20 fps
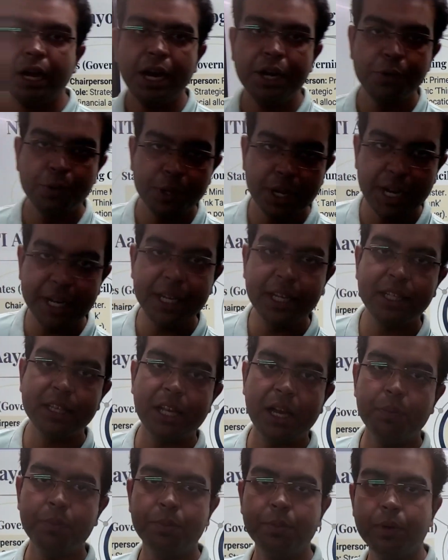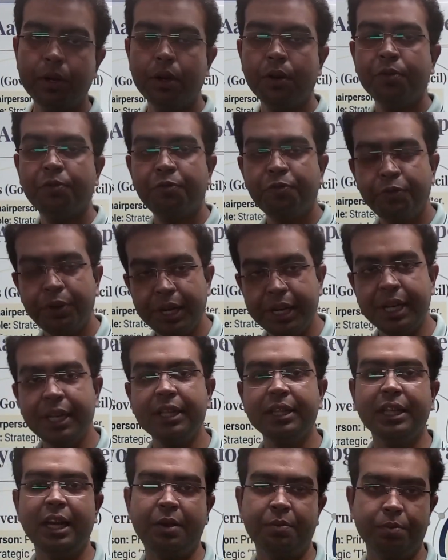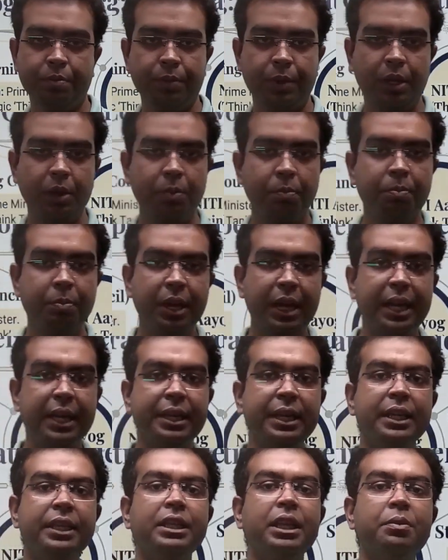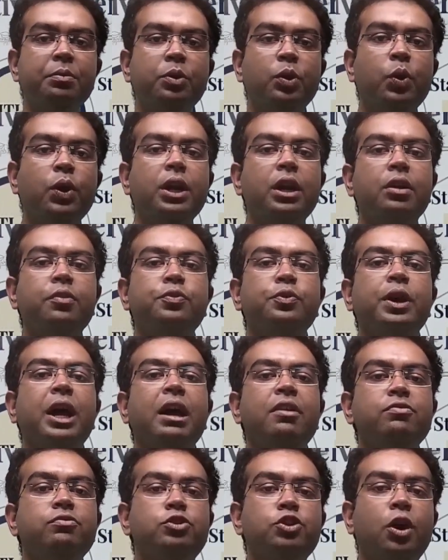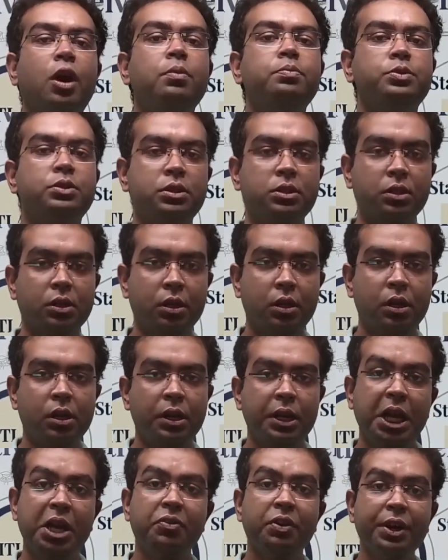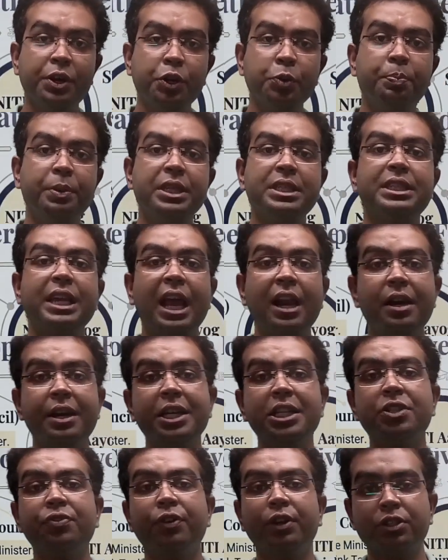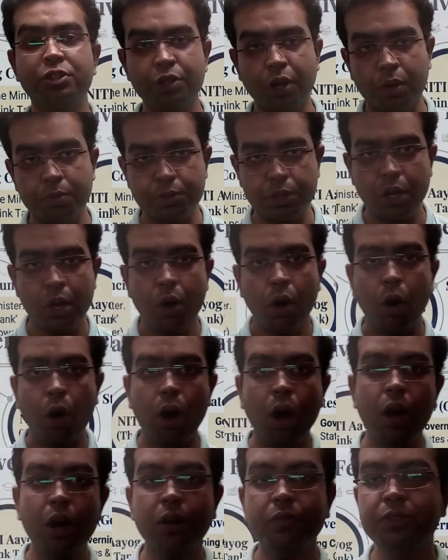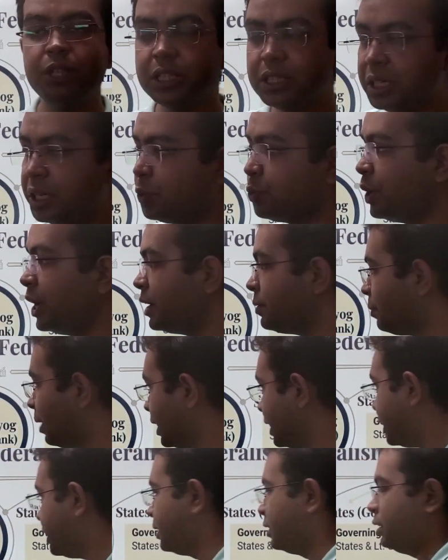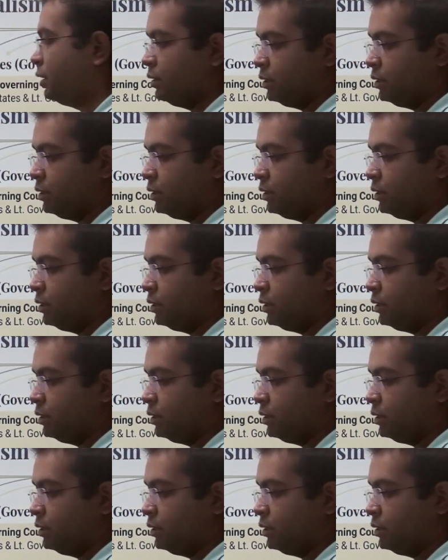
Educating them, feeding them, making them good enough to have jobs, even to pay salaries for jobs. All of this required money.